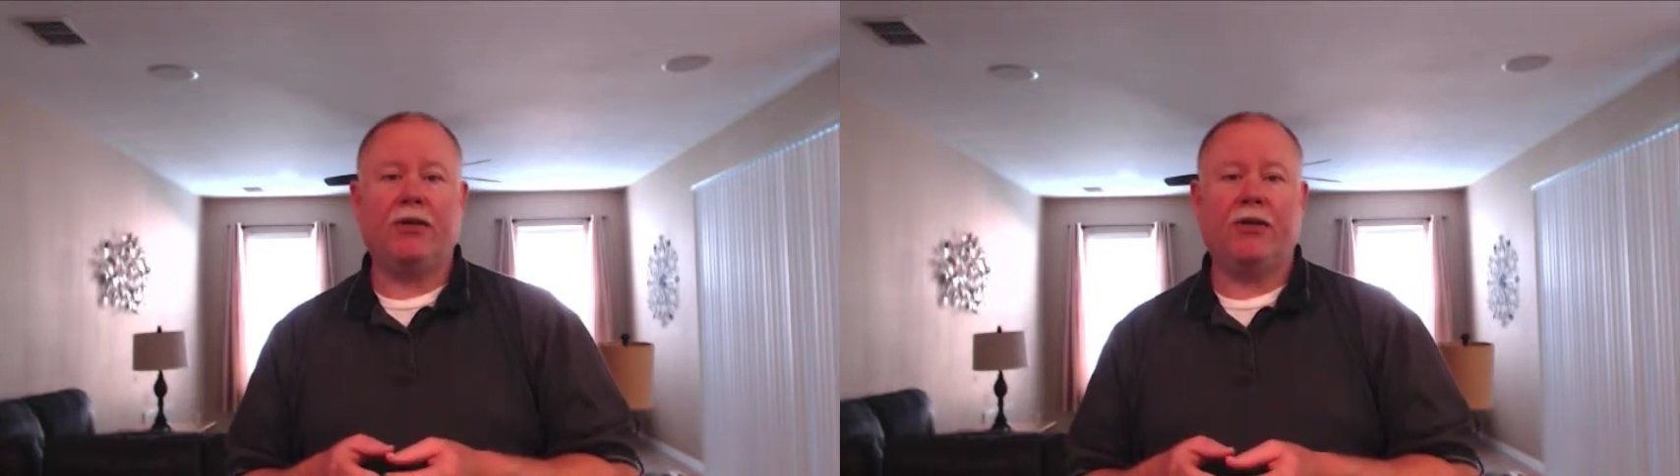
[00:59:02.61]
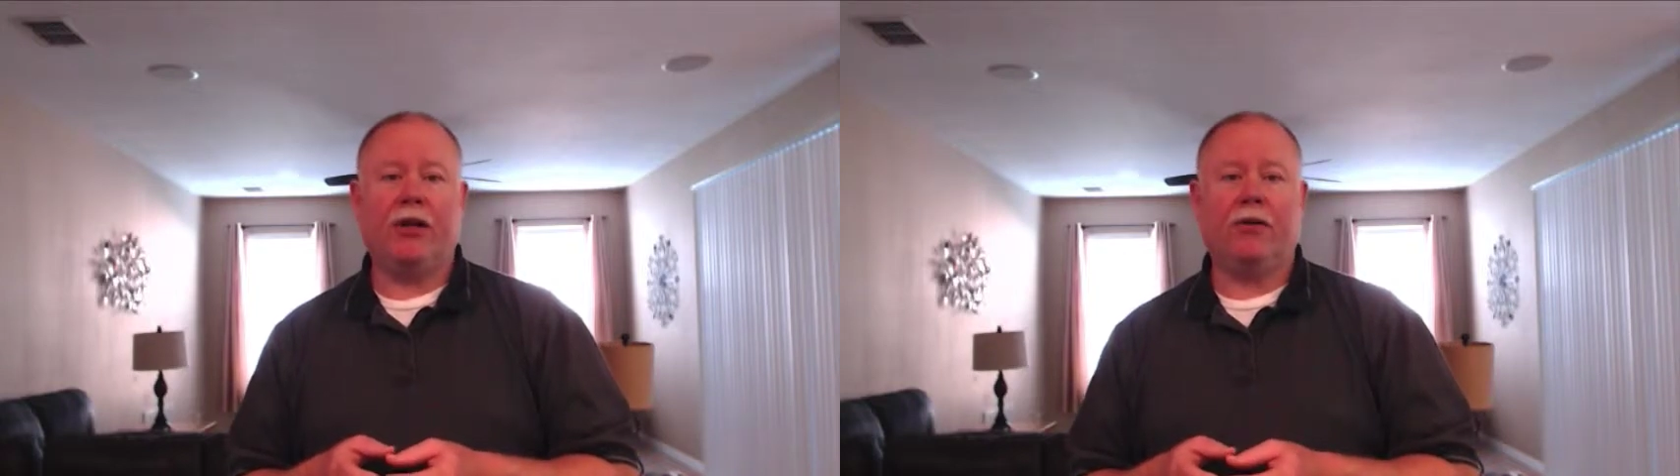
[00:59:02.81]

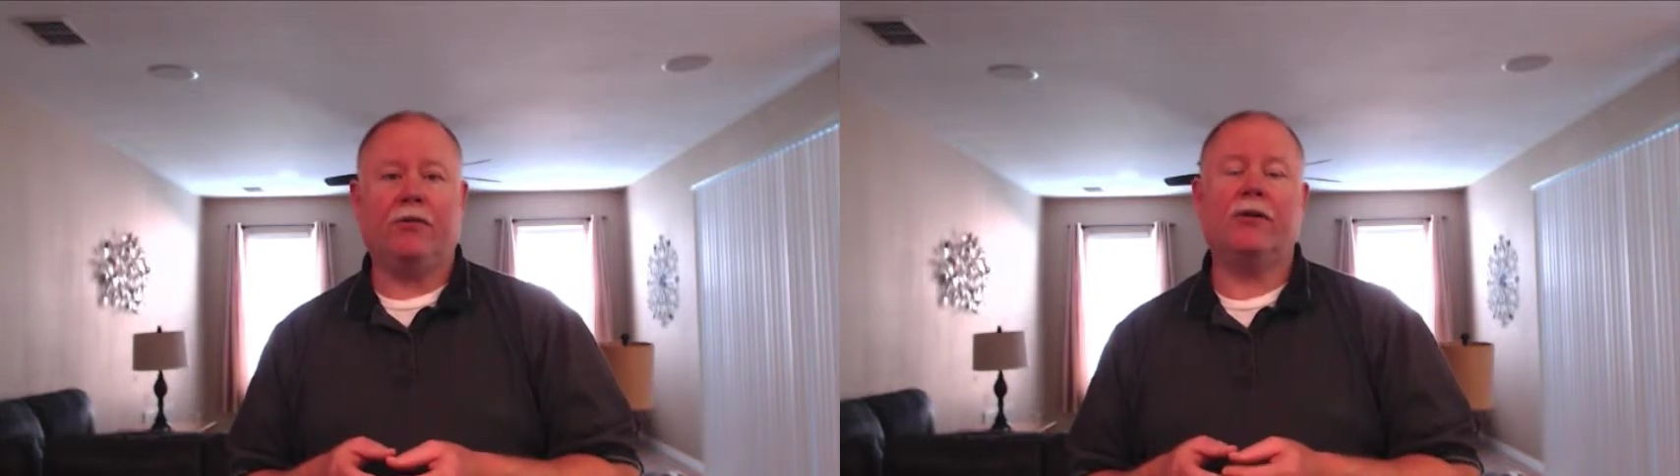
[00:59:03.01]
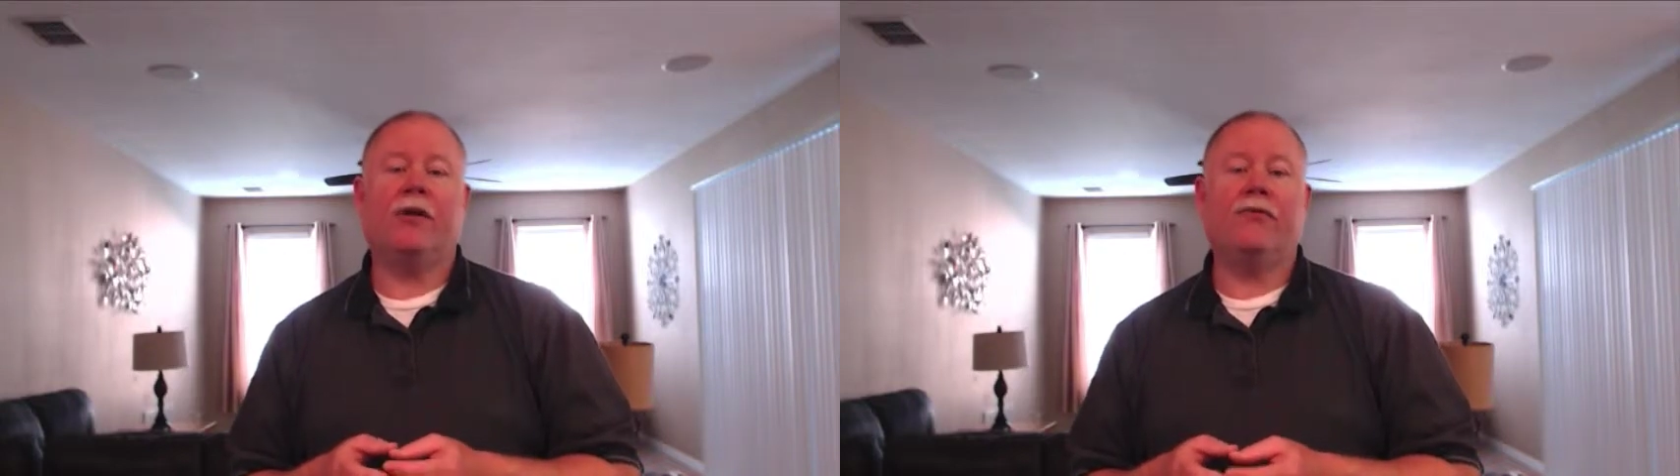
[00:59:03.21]

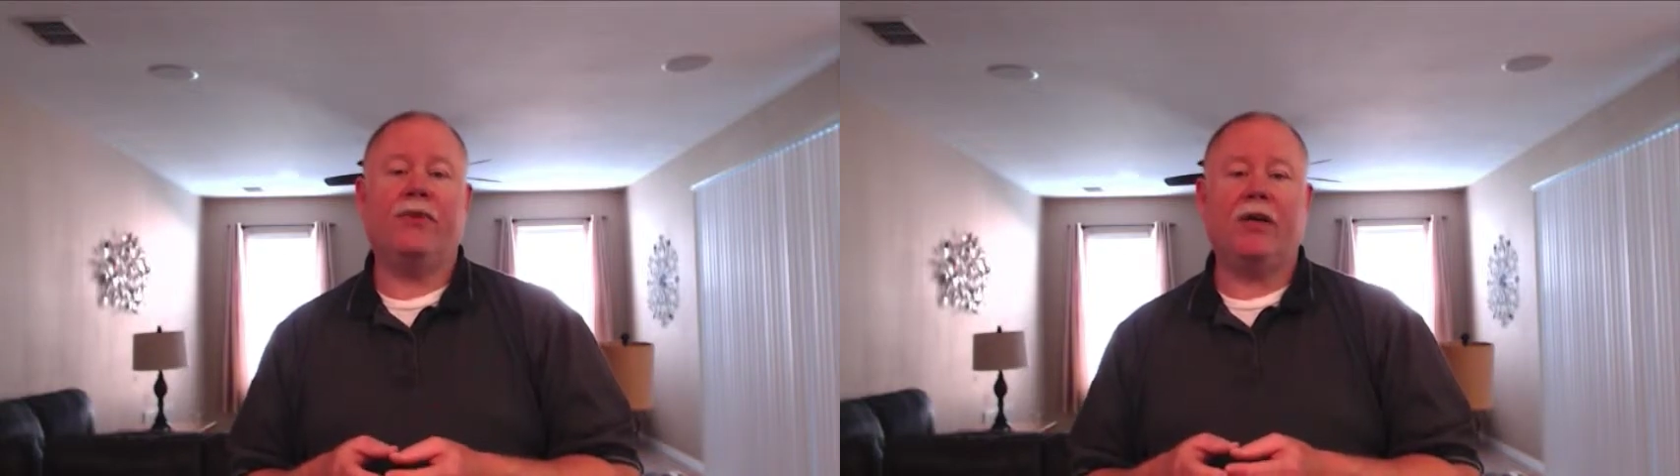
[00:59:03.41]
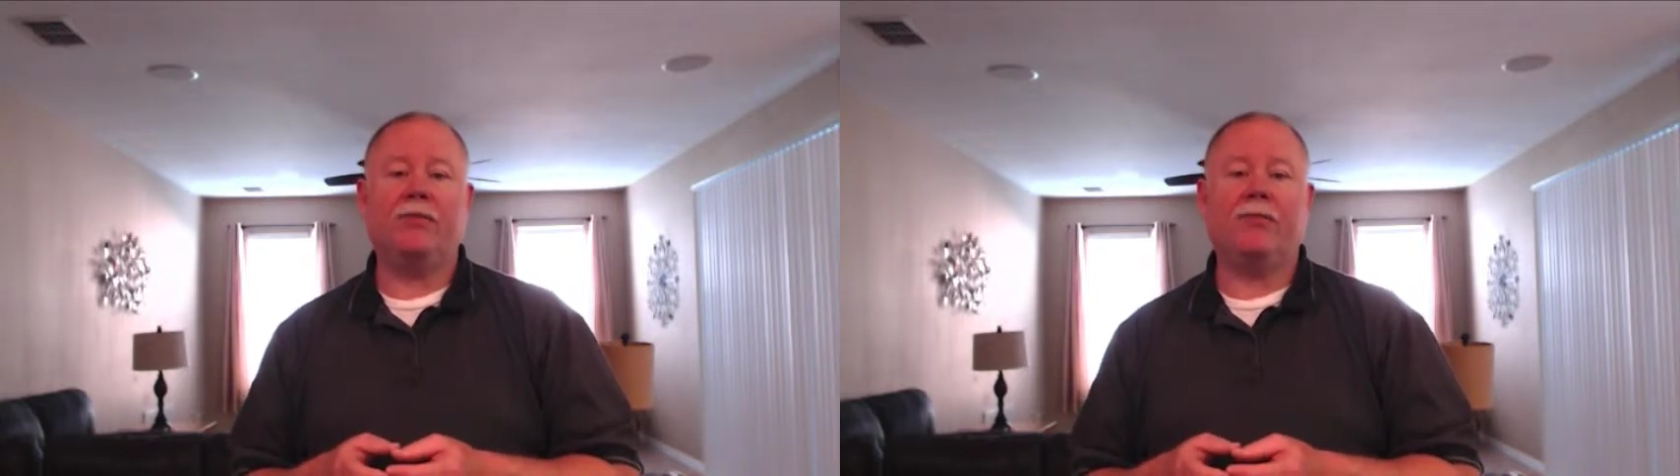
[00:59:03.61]
channels of
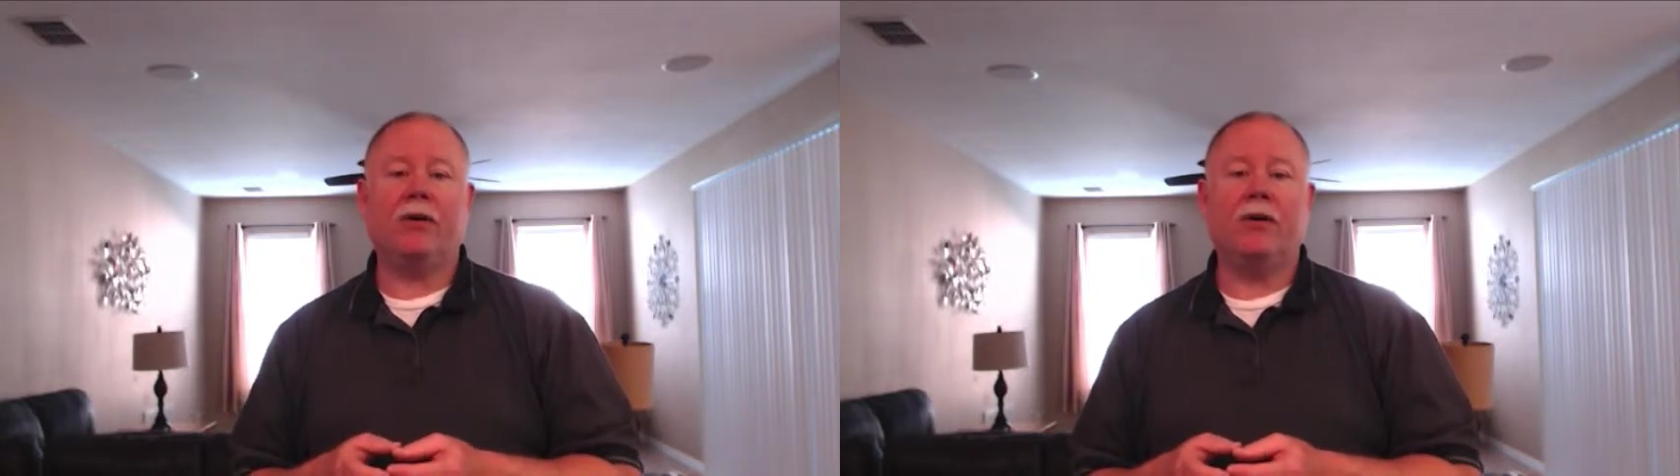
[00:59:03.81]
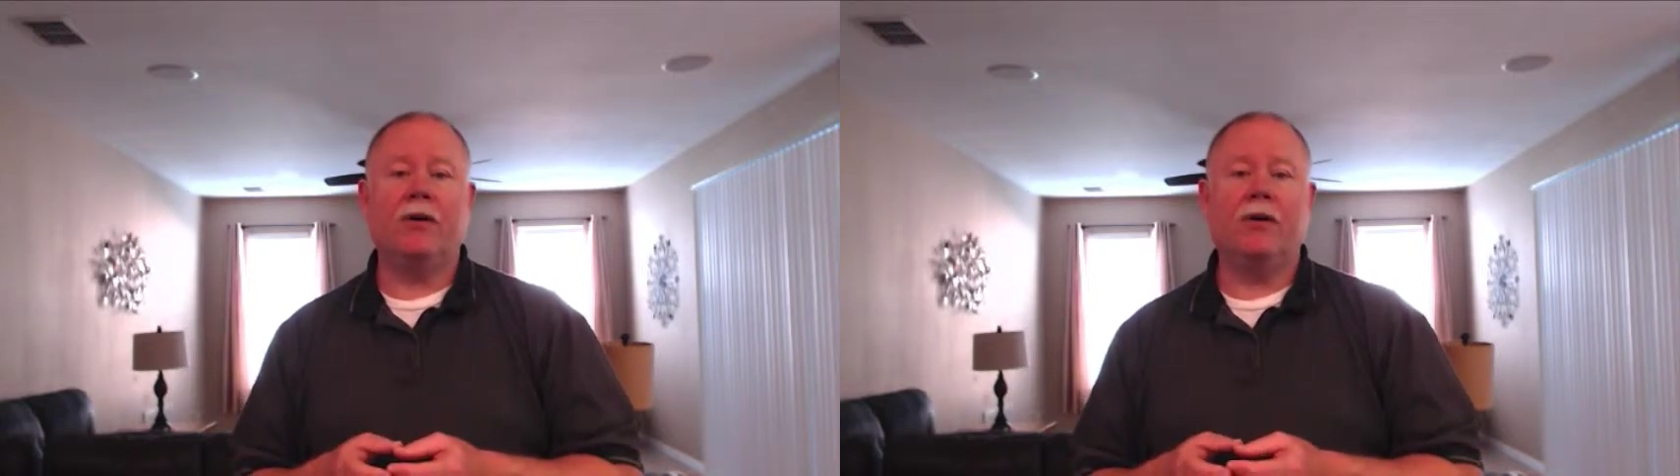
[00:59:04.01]

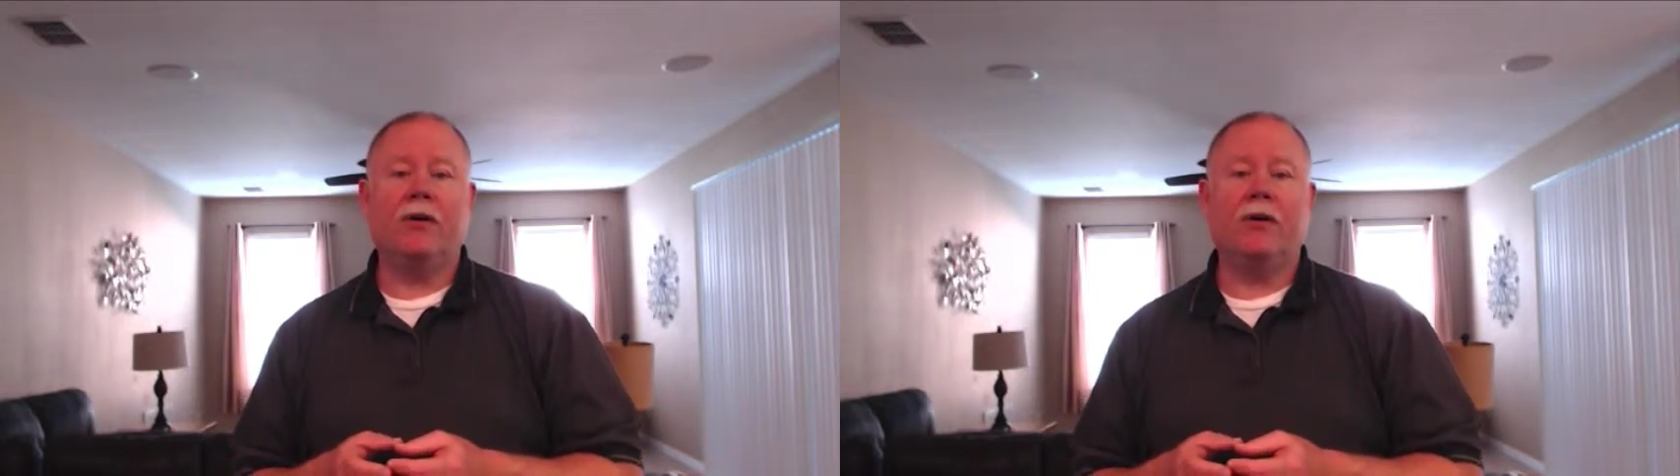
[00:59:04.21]
Facebook,